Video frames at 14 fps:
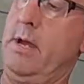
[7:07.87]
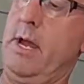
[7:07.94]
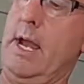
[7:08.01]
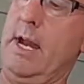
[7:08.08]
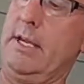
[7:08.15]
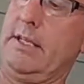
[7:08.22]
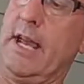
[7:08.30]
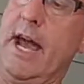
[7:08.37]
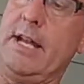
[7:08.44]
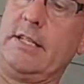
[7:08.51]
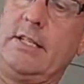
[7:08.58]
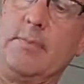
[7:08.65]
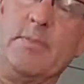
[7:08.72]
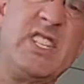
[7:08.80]
and it's got
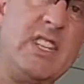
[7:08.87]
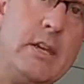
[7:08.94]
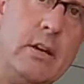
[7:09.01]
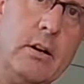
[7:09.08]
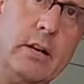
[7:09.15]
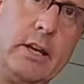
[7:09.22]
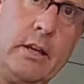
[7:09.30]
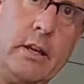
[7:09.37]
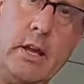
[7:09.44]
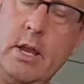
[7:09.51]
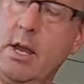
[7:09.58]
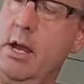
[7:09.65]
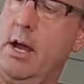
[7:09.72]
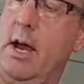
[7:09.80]
some sealing
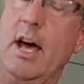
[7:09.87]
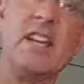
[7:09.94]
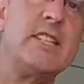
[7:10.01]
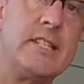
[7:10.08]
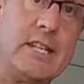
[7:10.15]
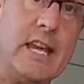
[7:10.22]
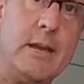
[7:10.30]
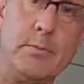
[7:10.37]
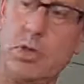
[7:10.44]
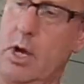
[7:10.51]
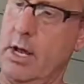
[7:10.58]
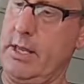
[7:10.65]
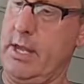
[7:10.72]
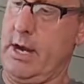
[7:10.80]
seams
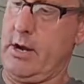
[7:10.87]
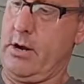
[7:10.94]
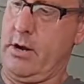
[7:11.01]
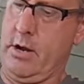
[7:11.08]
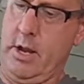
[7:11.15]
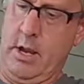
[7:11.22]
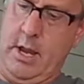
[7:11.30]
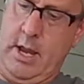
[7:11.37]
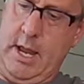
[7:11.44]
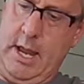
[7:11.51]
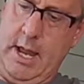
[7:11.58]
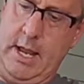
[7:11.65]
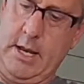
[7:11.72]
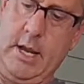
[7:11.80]
on there,
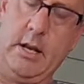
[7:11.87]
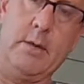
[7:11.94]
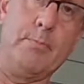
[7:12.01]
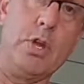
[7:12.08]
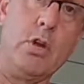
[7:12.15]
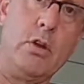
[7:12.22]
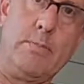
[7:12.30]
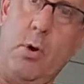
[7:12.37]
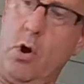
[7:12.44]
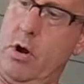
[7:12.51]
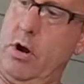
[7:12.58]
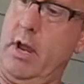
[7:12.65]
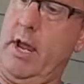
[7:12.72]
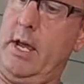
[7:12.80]
and then the beauty
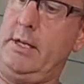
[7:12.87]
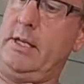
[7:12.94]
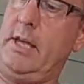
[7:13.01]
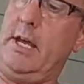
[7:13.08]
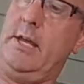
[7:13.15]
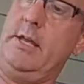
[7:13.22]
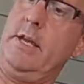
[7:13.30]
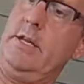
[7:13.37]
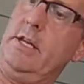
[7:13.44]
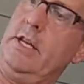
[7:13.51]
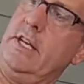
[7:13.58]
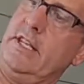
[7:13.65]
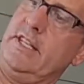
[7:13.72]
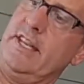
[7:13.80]
part is that you
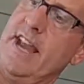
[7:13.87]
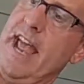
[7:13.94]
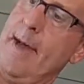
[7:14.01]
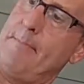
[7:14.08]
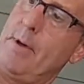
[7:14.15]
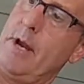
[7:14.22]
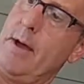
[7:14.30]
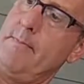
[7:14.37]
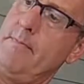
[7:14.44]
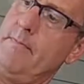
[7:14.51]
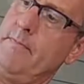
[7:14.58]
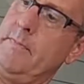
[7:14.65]
just snap it up